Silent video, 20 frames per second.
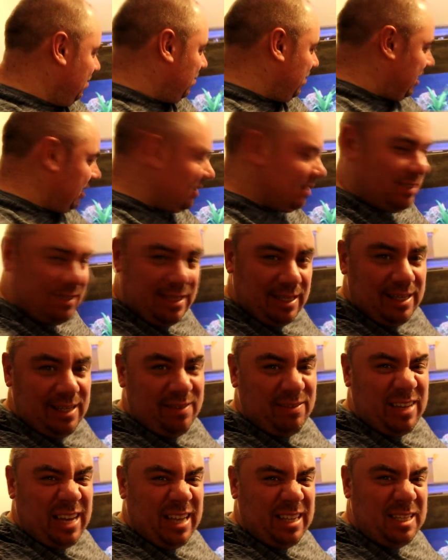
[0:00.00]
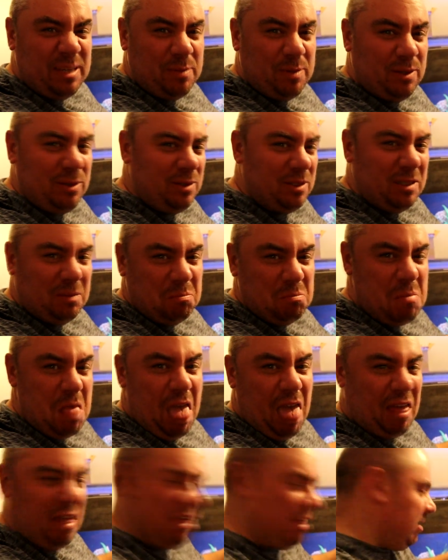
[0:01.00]
Bit dusty, kicked up a load of
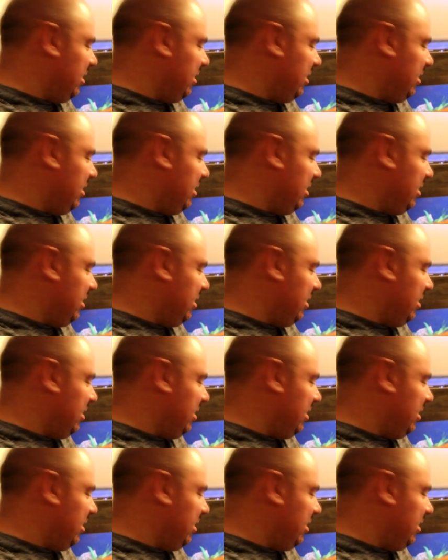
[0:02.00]
meh.